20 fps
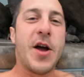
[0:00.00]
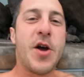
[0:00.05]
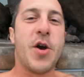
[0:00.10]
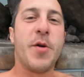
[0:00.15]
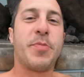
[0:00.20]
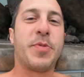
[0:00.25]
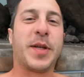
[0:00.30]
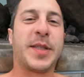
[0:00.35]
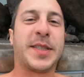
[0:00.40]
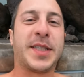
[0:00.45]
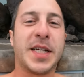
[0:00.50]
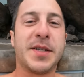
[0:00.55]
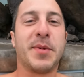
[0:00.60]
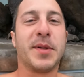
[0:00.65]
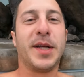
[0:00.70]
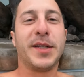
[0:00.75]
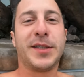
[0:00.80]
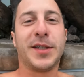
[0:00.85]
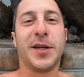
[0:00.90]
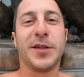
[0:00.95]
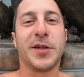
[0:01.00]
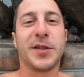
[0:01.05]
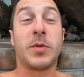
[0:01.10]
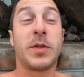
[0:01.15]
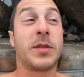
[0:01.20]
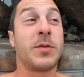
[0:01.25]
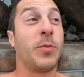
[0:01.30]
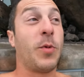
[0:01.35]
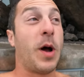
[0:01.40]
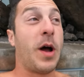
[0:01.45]
I hope the stabilization on the
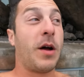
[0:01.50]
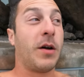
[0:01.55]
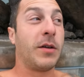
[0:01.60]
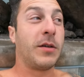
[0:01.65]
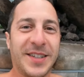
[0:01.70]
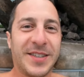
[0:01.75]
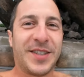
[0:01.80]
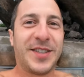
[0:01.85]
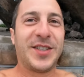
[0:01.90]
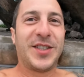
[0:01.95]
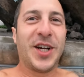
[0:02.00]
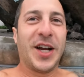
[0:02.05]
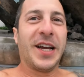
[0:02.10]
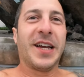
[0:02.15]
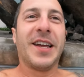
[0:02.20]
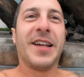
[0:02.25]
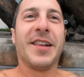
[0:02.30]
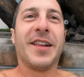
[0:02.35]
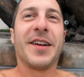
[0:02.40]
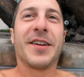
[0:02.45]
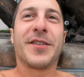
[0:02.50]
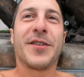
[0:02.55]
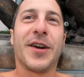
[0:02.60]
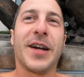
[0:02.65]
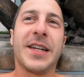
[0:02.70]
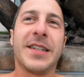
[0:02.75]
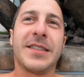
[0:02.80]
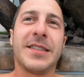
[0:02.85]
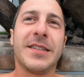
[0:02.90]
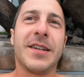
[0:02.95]
just wow, shaking like
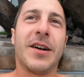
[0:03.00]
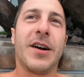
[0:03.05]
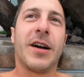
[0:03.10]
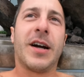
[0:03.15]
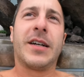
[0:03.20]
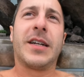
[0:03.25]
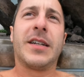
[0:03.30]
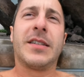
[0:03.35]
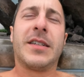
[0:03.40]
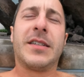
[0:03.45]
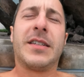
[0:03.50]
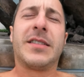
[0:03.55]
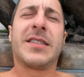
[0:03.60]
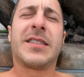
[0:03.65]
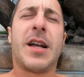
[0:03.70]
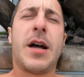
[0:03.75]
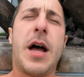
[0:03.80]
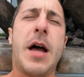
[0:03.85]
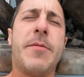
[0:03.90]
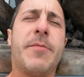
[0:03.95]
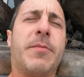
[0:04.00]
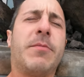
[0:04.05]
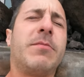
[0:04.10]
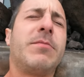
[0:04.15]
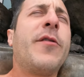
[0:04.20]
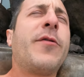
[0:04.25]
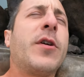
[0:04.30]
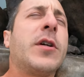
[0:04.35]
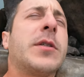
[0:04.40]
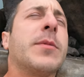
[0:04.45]
crazy. All right, it's time
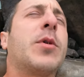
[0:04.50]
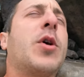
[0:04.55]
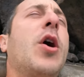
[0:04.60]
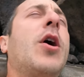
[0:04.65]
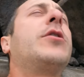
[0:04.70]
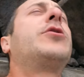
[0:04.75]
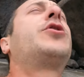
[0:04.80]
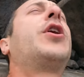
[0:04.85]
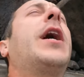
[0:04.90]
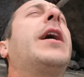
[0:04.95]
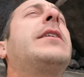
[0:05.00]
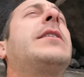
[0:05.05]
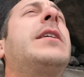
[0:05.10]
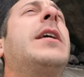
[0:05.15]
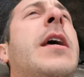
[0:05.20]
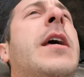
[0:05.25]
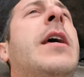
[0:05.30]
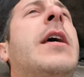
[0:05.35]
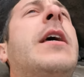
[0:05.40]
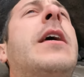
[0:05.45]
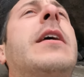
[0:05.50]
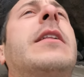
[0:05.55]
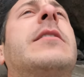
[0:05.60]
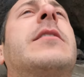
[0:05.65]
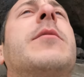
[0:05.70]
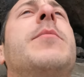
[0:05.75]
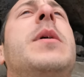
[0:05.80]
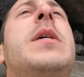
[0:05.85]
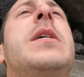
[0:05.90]
for some contrast and some